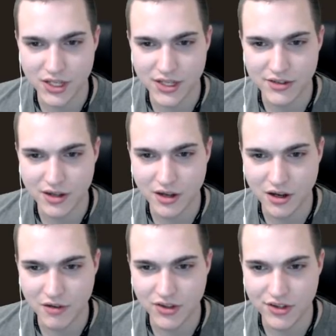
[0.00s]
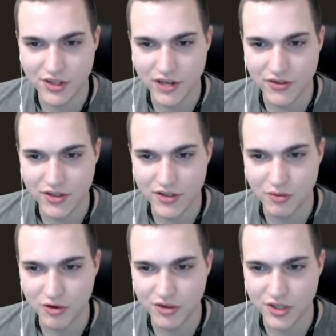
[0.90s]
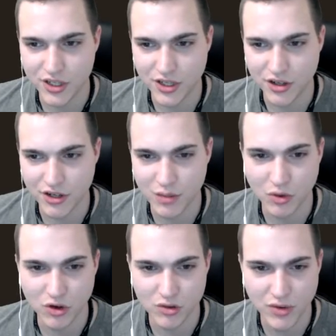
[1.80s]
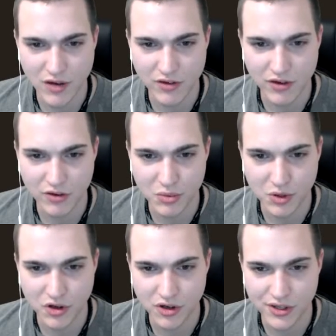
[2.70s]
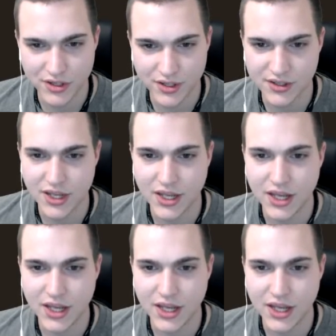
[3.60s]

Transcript: is of the safest, most secure, and most private cryptocurrencies,